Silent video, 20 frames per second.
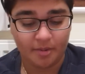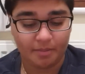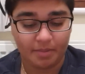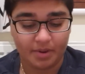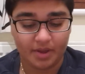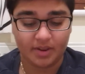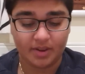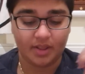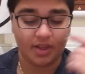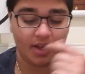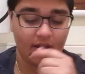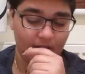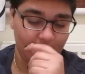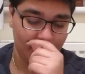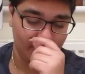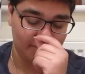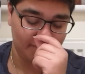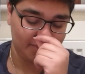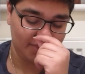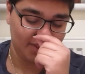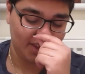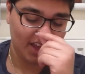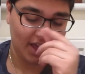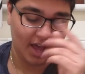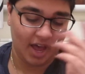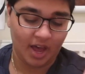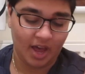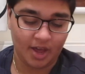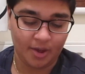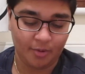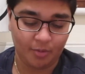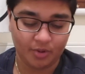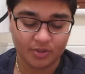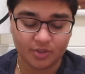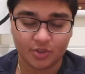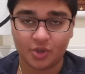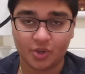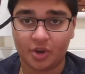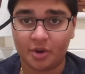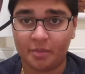but I want
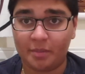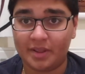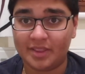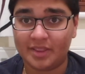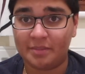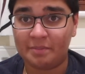to talk about